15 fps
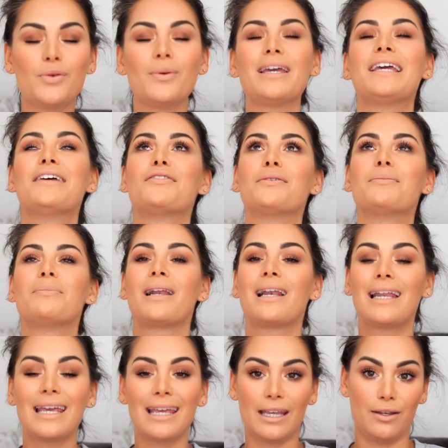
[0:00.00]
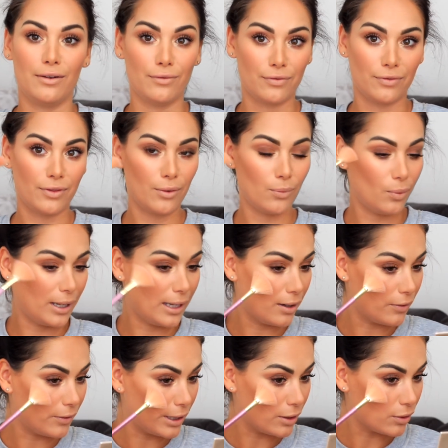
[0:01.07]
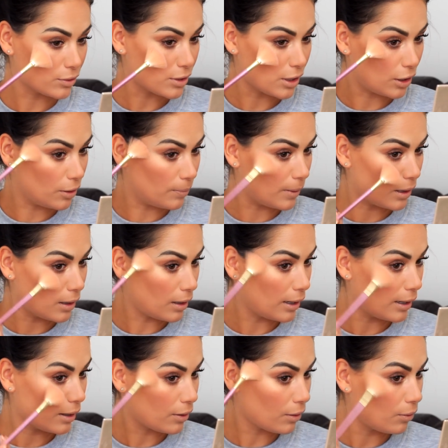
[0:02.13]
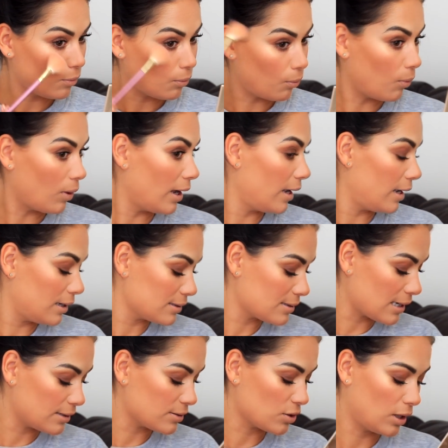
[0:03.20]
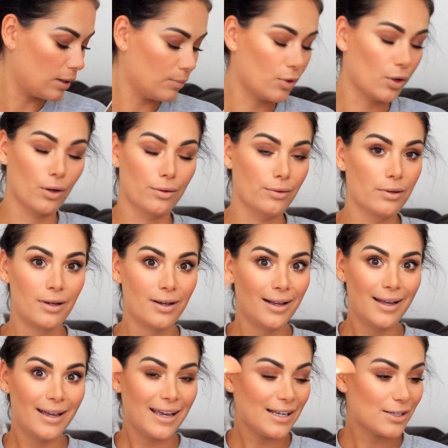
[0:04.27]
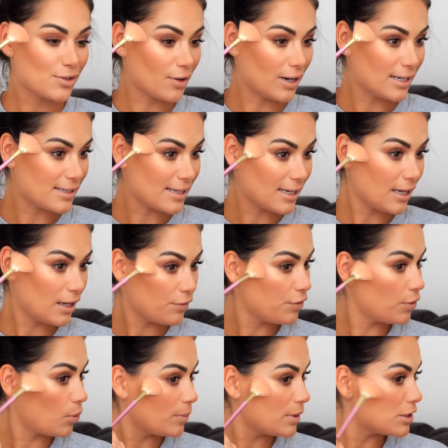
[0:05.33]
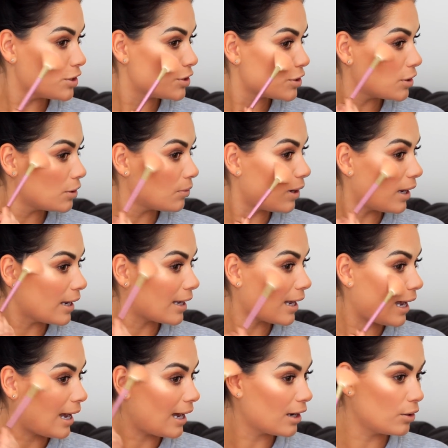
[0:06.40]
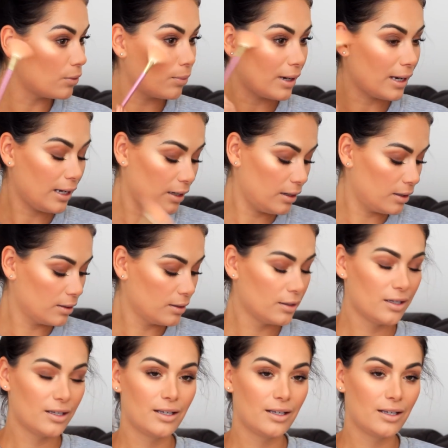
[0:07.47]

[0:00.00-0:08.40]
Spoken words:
Can you even believe that we are in October? Like, where has that time gone? It's crazy. If you want me to do like Halloween